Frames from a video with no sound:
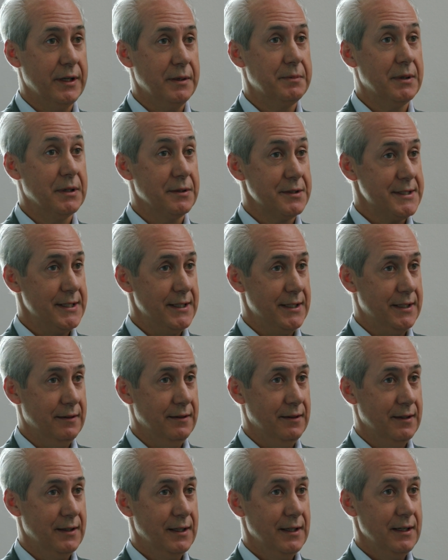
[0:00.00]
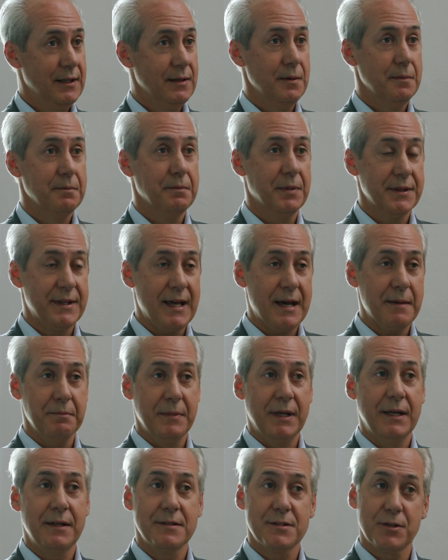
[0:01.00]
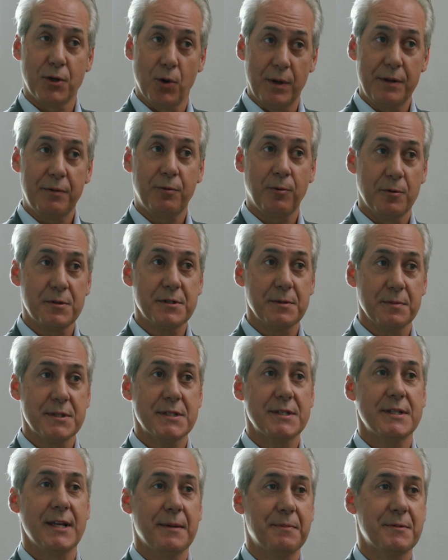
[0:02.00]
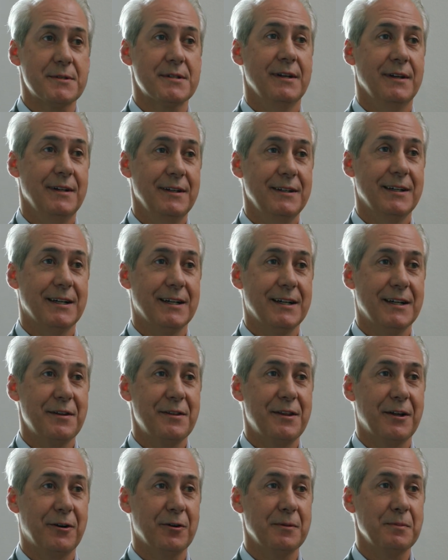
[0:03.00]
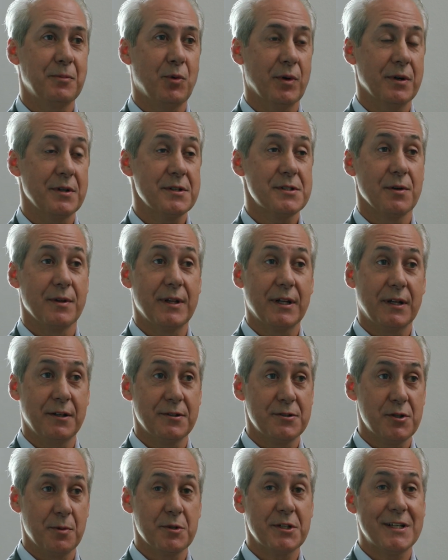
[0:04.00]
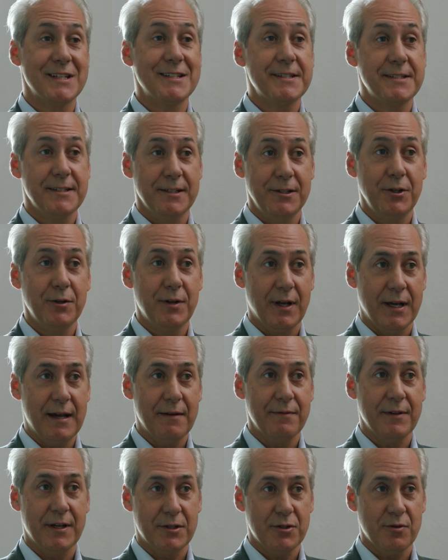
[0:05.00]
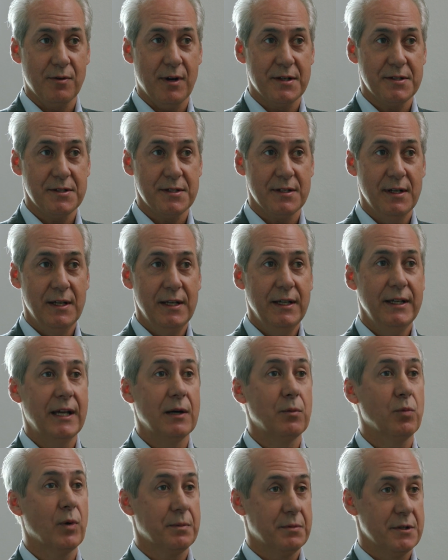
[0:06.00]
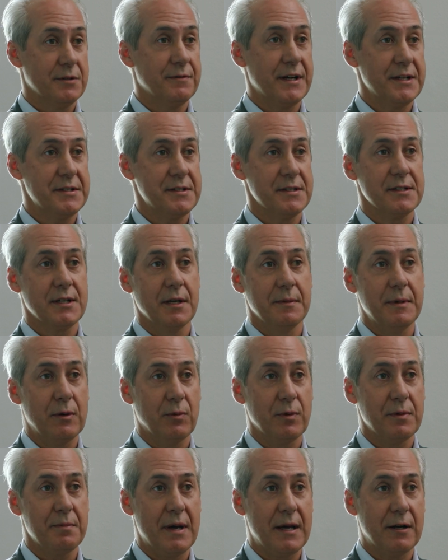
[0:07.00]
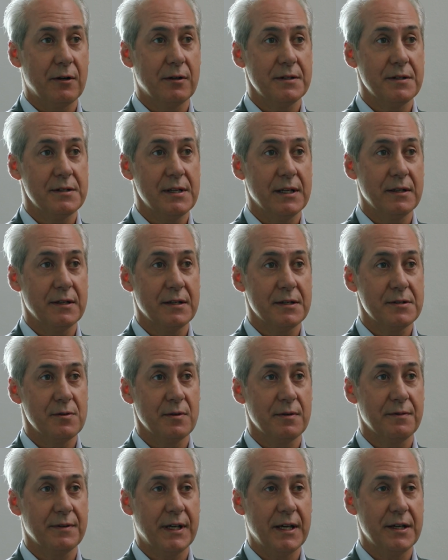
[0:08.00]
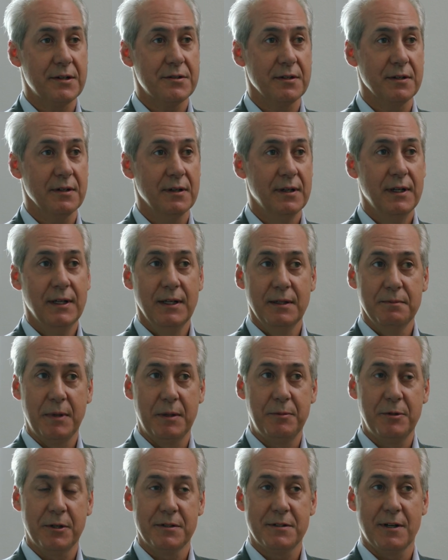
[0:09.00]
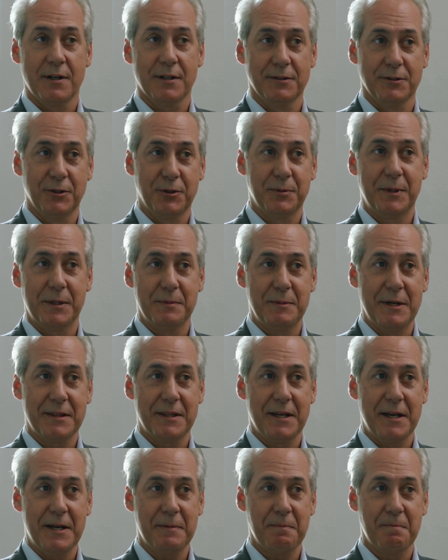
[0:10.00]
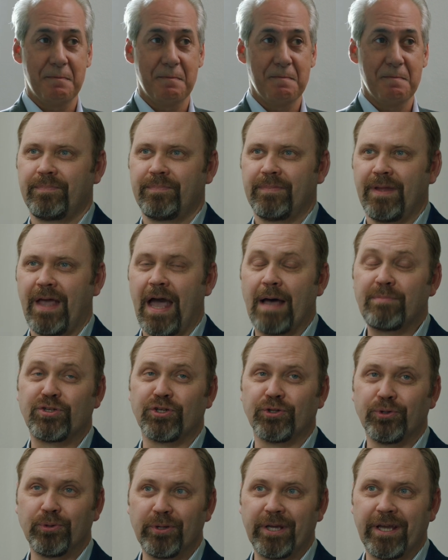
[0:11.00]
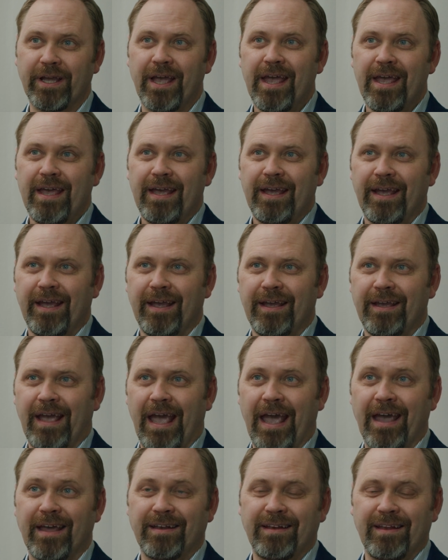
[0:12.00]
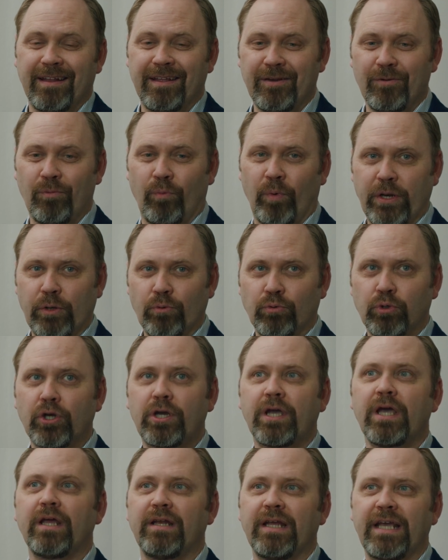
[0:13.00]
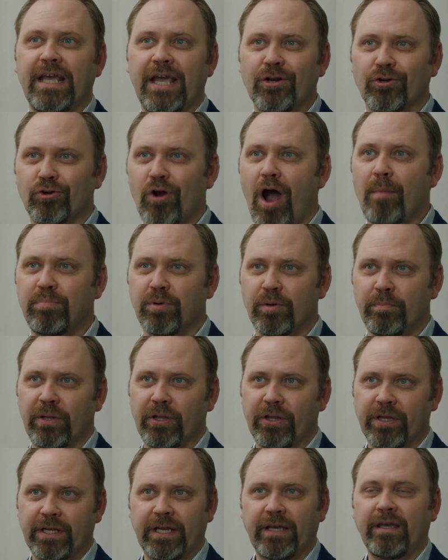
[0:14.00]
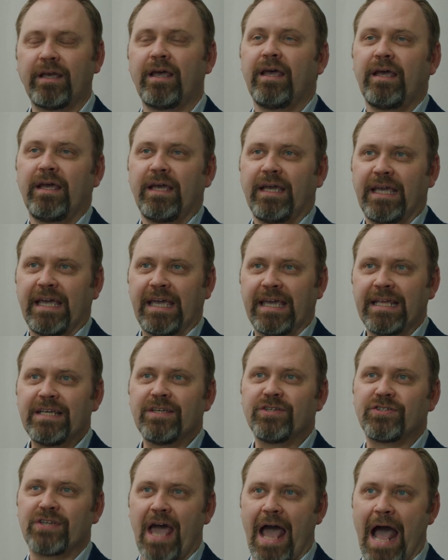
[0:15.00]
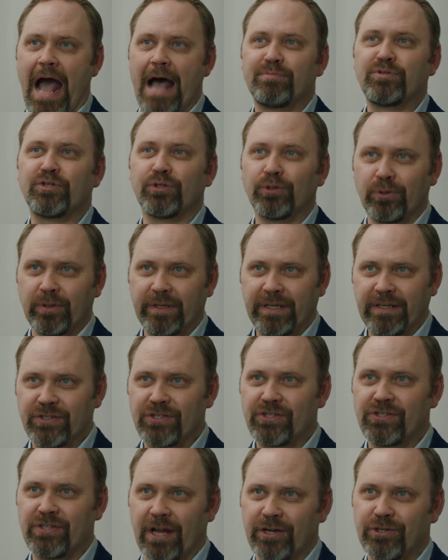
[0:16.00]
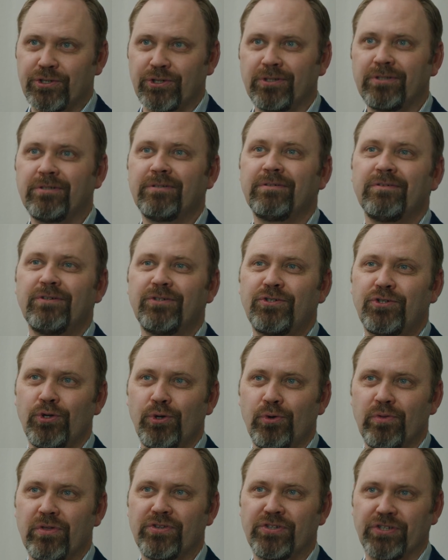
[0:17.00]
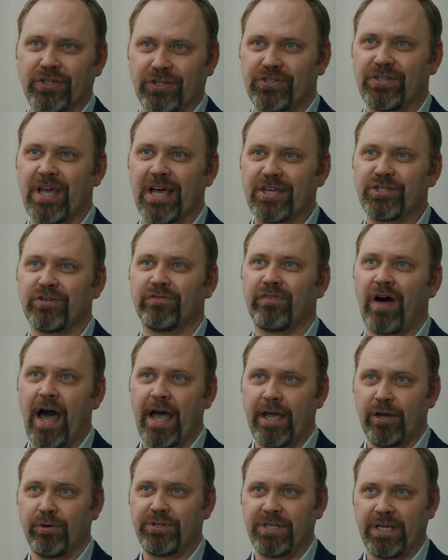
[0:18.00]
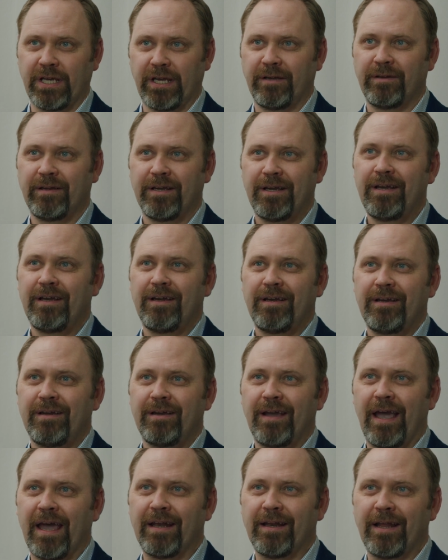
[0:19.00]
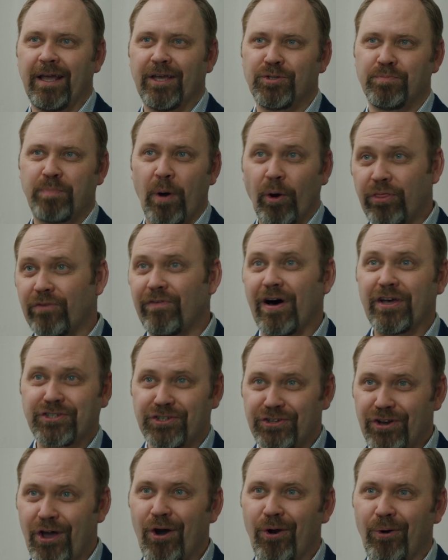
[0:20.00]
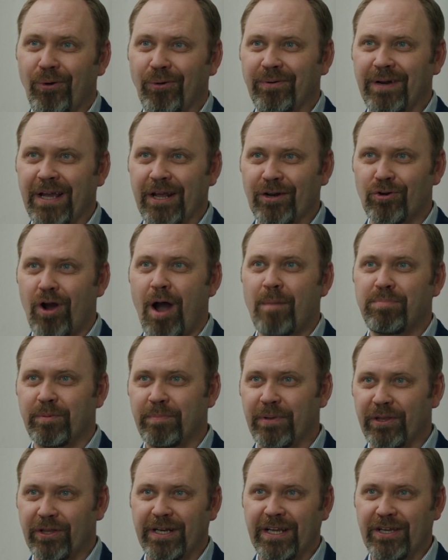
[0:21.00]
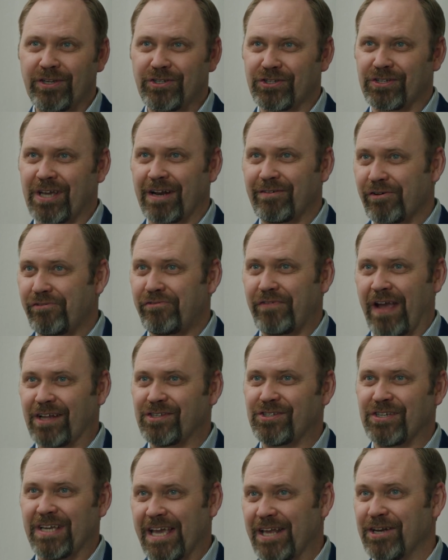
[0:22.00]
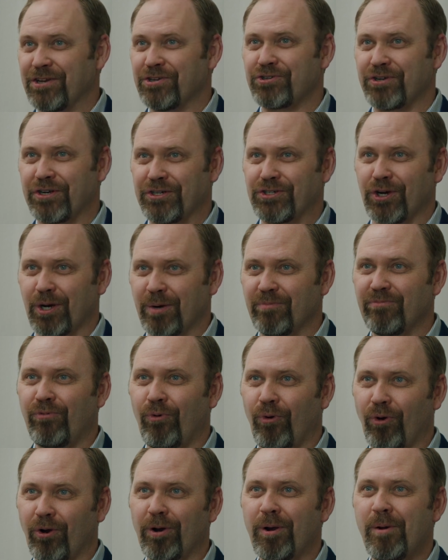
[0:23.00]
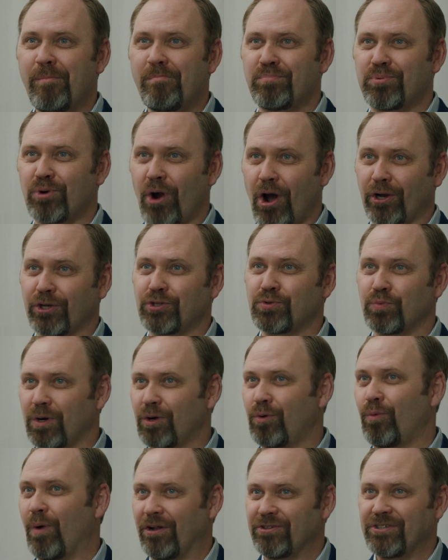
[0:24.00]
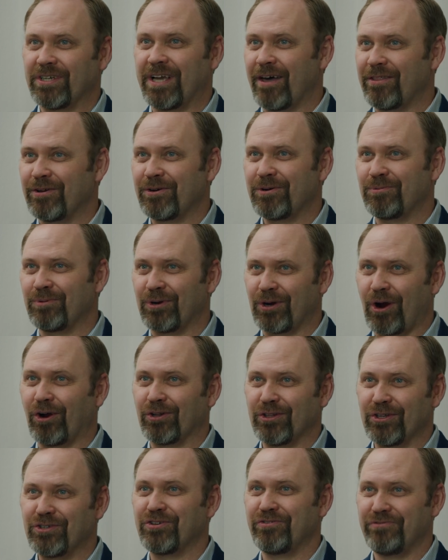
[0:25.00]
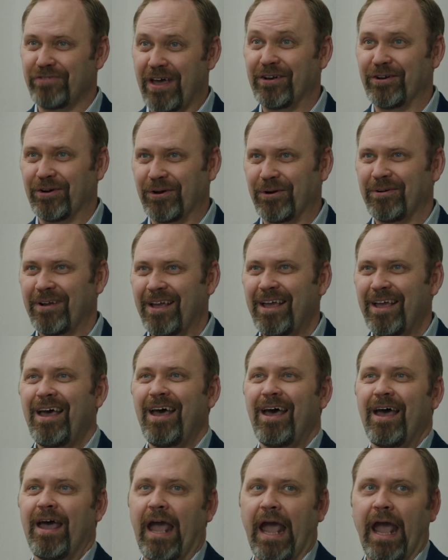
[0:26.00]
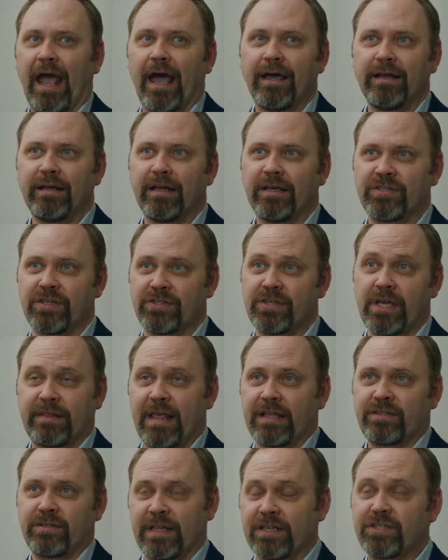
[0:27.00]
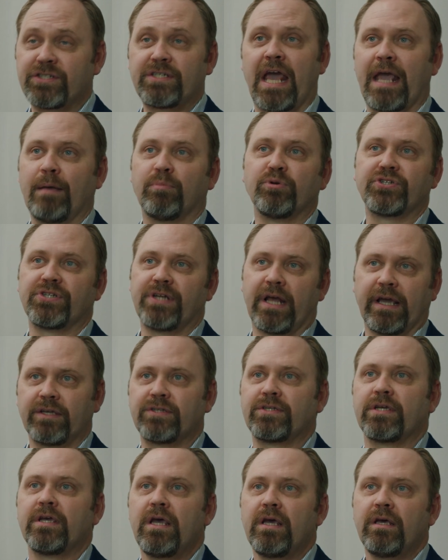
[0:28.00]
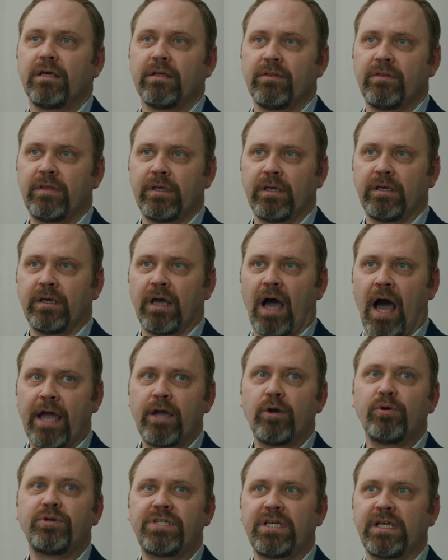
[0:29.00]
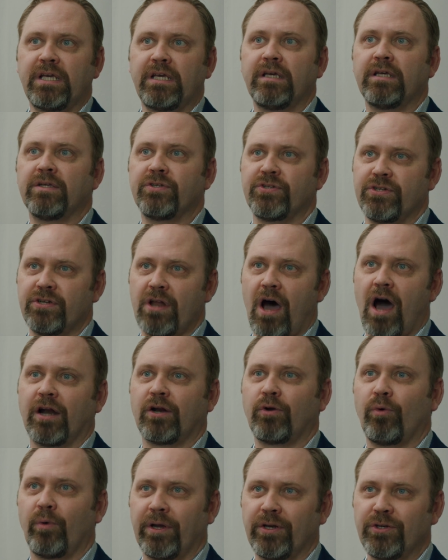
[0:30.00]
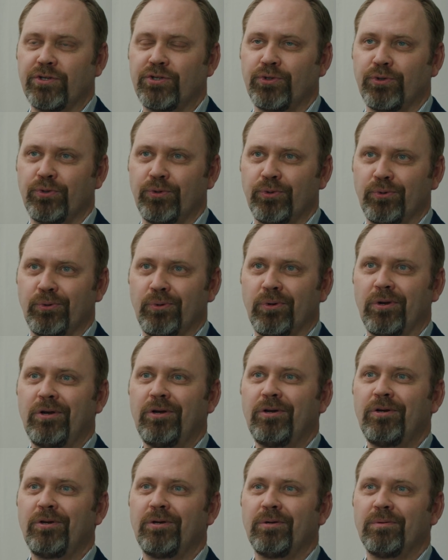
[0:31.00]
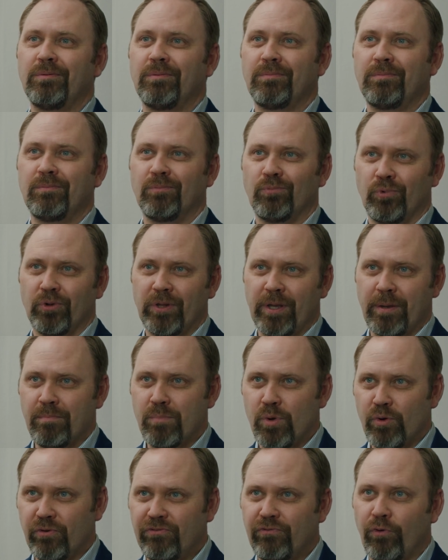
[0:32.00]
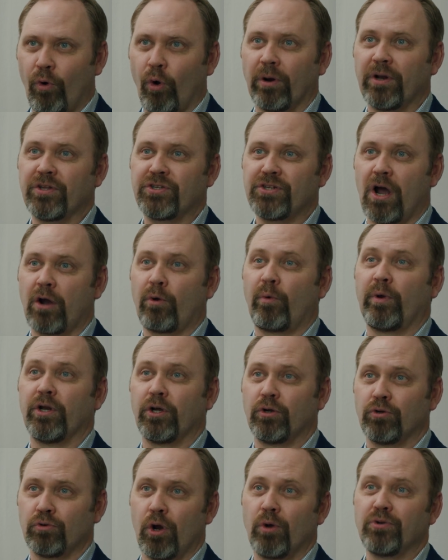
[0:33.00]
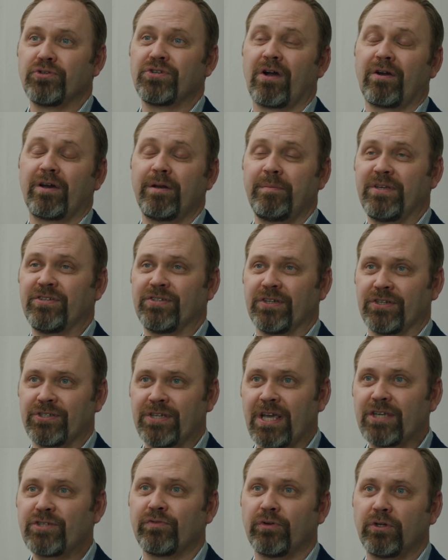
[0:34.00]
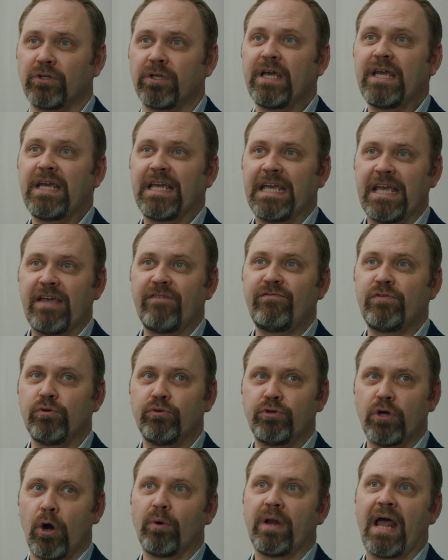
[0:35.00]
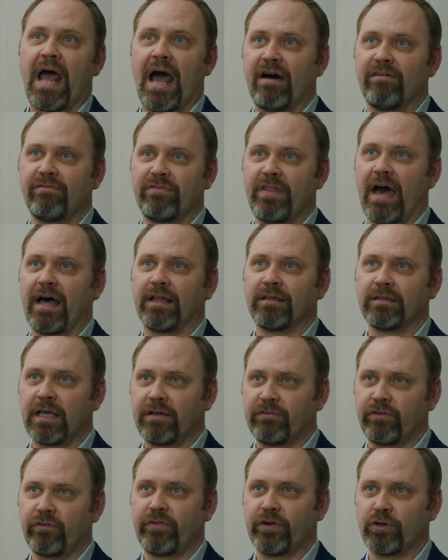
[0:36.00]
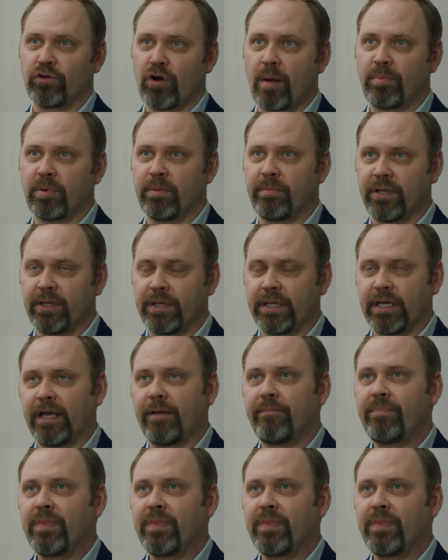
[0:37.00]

built in. But that means going through some steps that are important so that consumers continue to have that trust in what devices come out with Matter and certification. Maybe you could talk a little bit about that. Absolutely. And when you look at interoperability, it is absolutely essential to the success of IoT. And as both of us know, interoperability is just kind of a fancy industry term for products work well together regardless of vendor. And as I said, that's table stakes. The IoT is not going to really move forward. It's not going to grow. It's not going to be successful if you don't have that level of interoperability.